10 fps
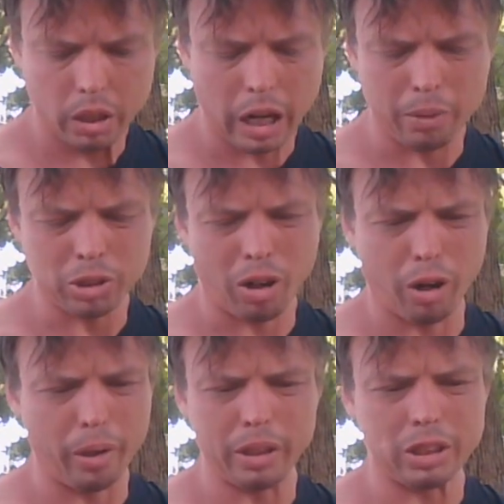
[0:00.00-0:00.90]
I'm
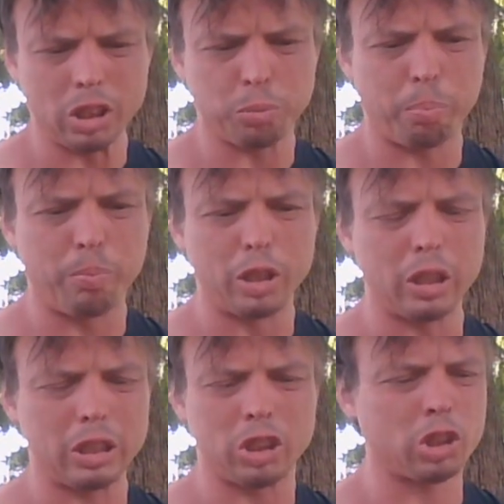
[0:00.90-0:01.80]
sorry, it's
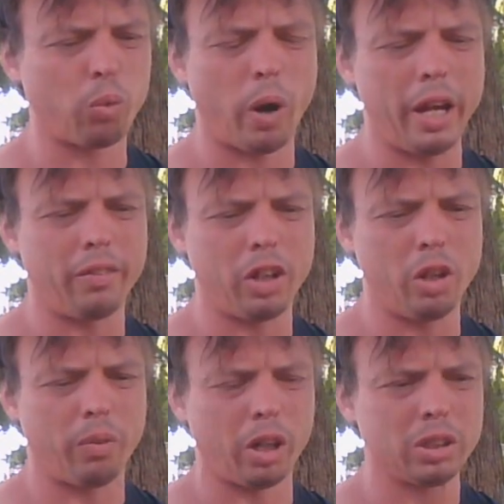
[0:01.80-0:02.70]
just the way of the
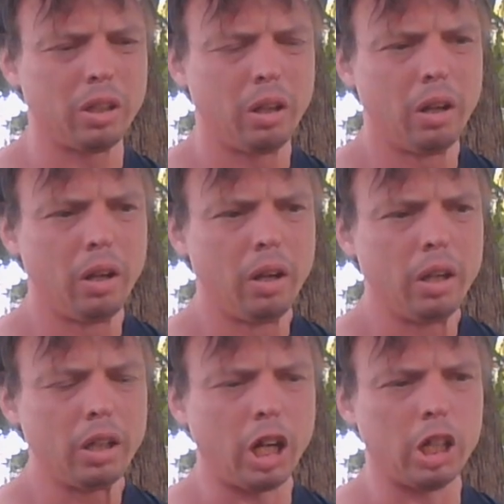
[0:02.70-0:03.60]
universe.
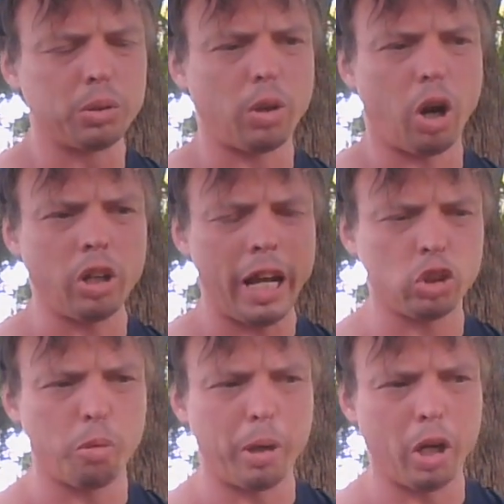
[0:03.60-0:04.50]
Because our
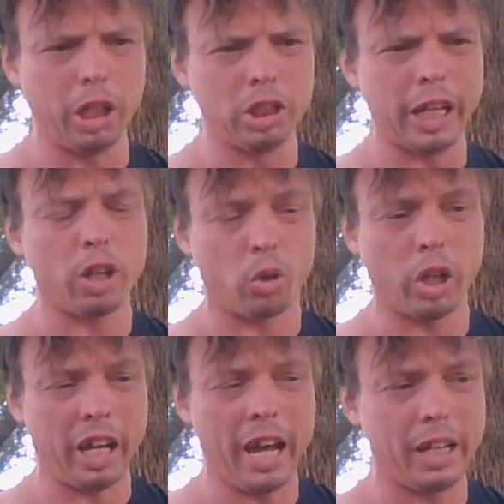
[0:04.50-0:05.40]
natural abilities, they can
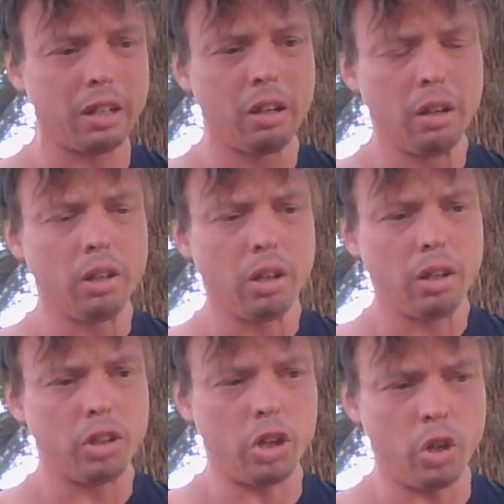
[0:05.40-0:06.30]
create
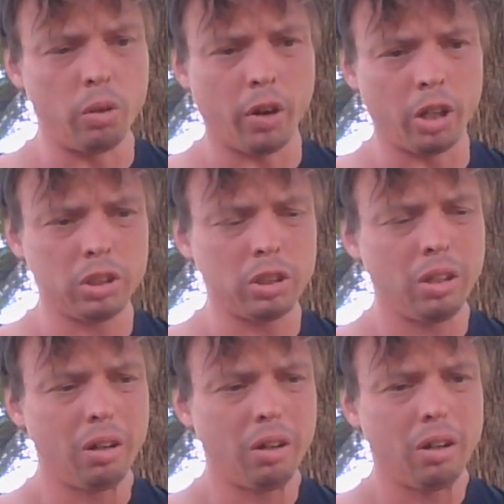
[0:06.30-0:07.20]
the universe,
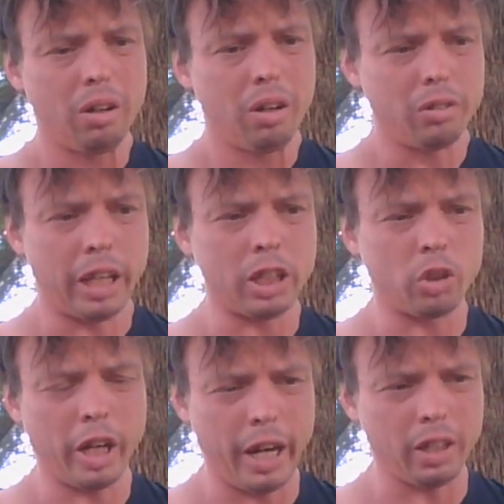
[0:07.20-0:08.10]
they can
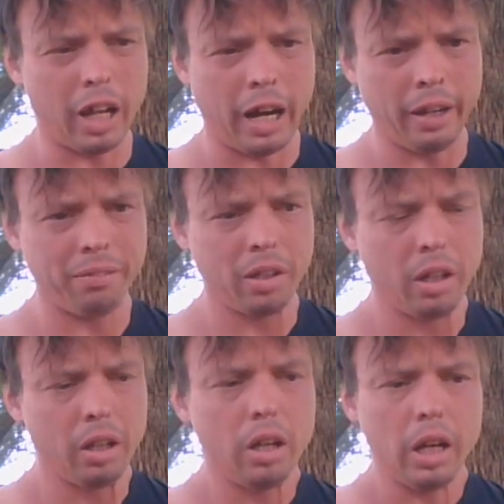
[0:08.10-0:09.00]
create life,
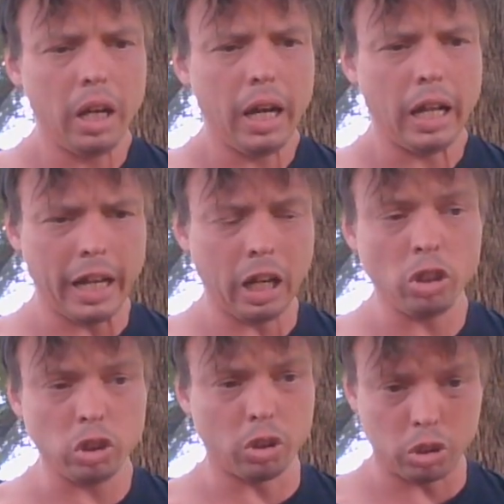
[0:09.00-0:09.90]
and they can
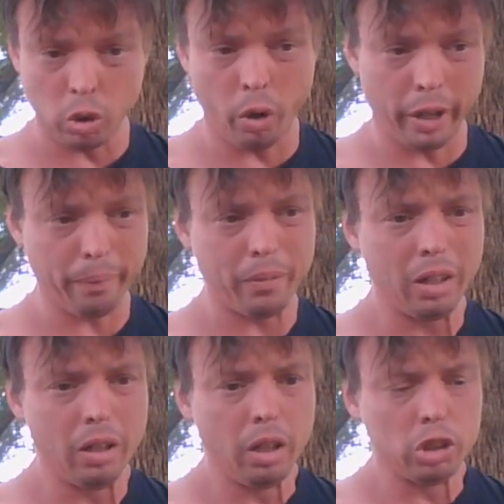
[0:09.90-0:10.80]
also destroy it.
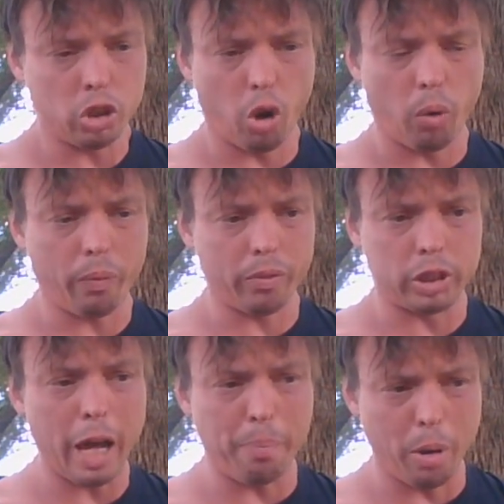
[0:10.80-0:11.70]
So
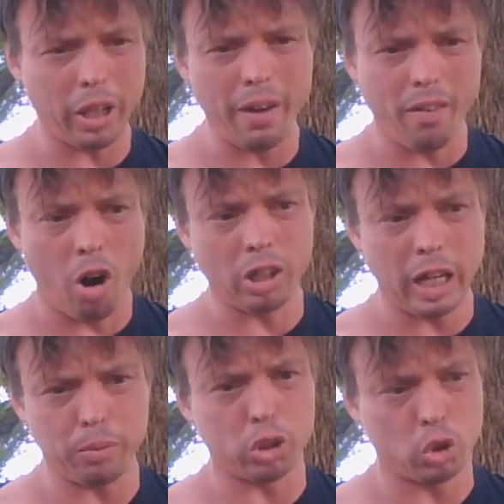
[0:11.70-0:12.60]
dead people, they have a hard
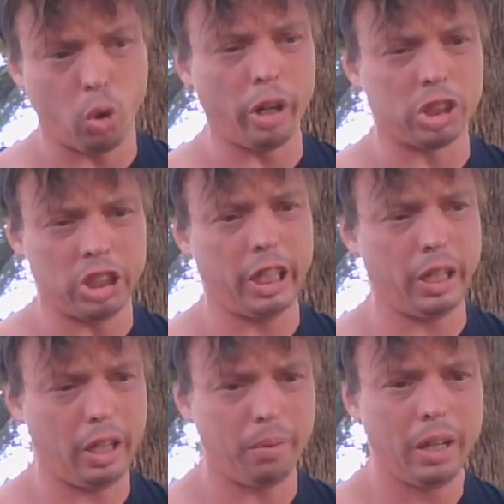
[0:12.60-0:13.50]
time destroying shit.
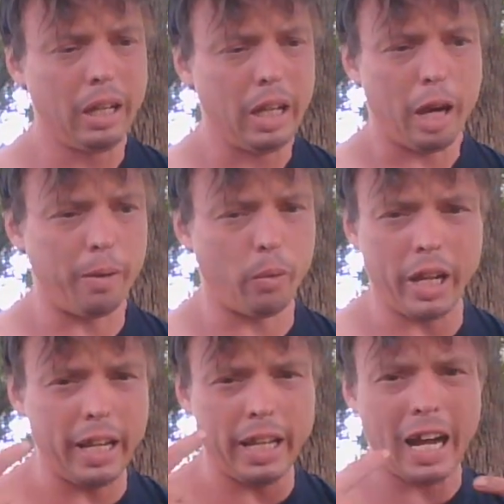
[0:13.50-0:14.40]
I mean, we
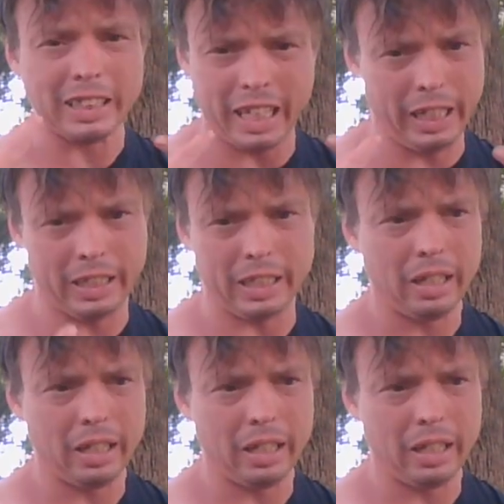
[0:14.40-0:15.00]
ain't even got teeth.